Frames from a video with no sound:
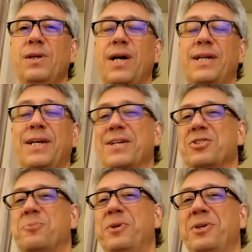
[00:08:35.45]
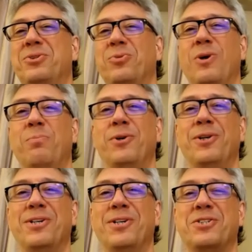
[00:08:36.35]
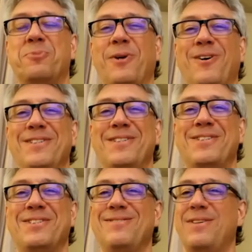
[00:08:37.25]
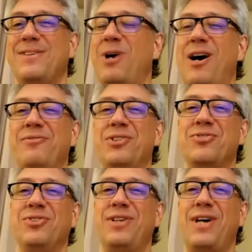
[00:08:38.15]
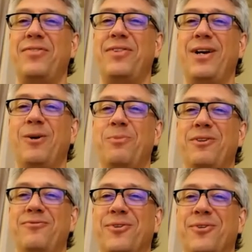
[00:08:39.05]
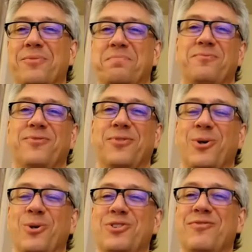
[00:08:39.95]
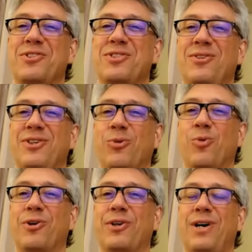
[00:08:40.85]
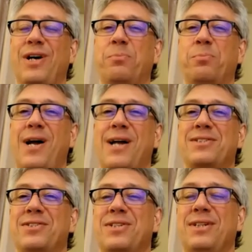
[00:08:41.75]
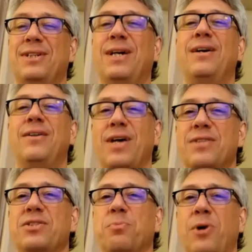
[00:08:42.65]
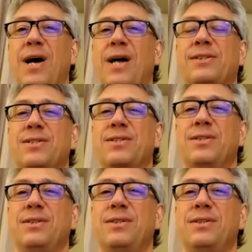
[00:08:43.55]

I can't speak to what Buddha experienced. I'm obviously not there, but for those of us still here working on it and practicing, that's the practice.